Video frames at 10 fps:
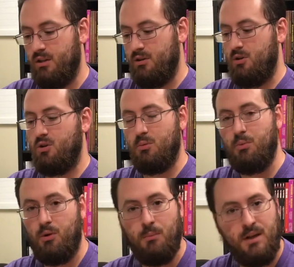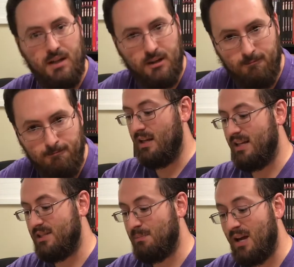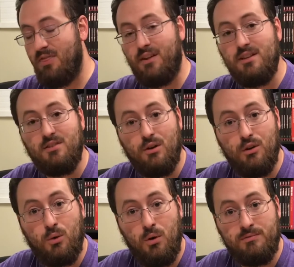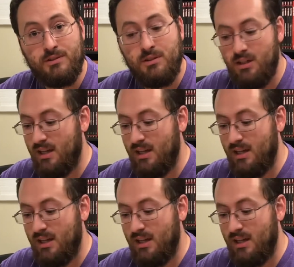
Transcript: you could put them in here. That's my thoughts on the Quiver.